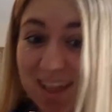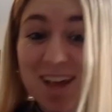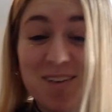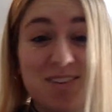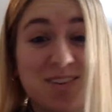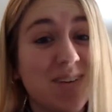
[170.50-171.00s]

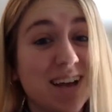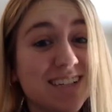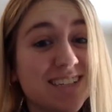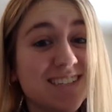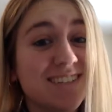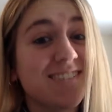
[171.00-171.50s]
If you
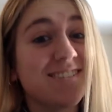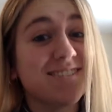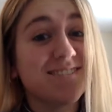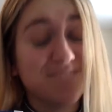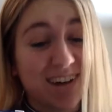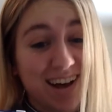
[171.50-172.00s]
guessed
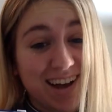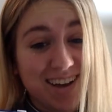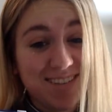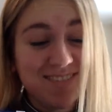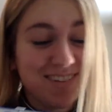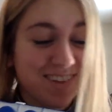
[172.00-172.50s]

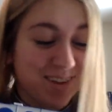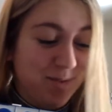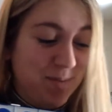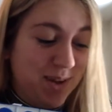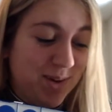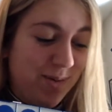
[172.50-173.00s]
five, you would
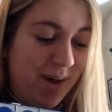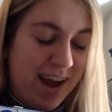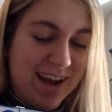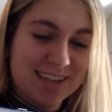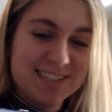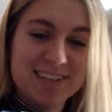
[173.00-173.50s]
be
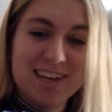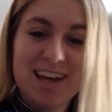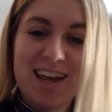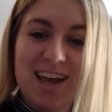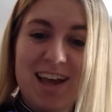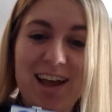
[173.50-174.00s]
correct.
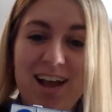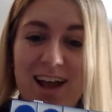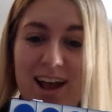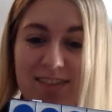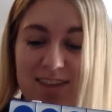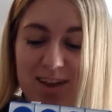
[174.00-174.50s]

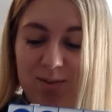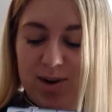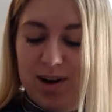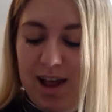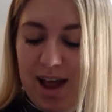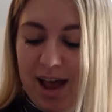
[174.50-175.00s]
And then we're
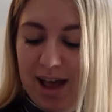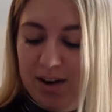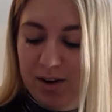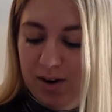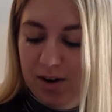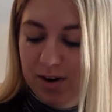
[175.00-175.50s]
going to add
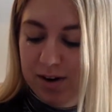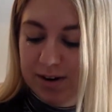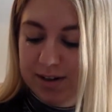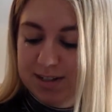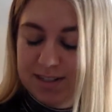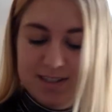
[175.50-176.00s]
our
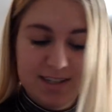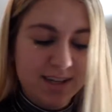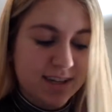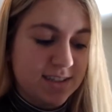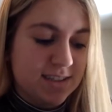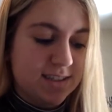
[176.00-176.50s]

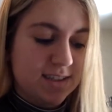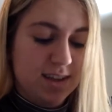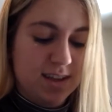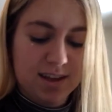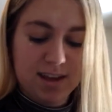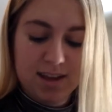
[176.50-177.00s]
six,
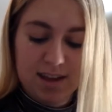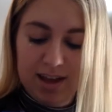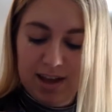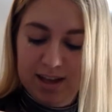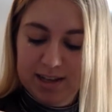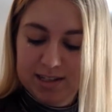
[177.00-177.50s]

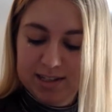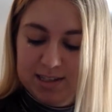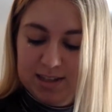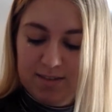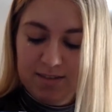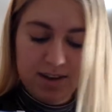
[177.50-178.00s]

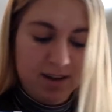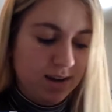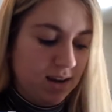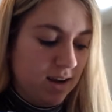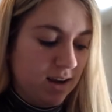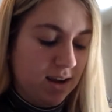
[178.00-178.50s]
seven,
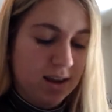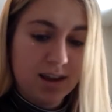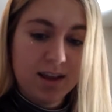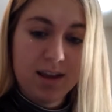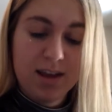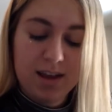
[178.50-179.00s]

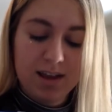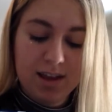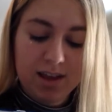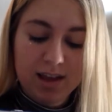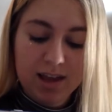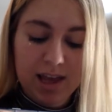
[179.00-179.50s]

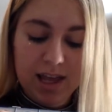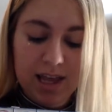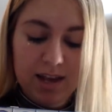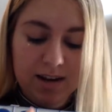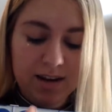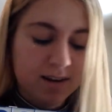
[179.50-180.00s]

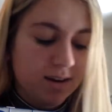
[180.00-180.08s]
eight,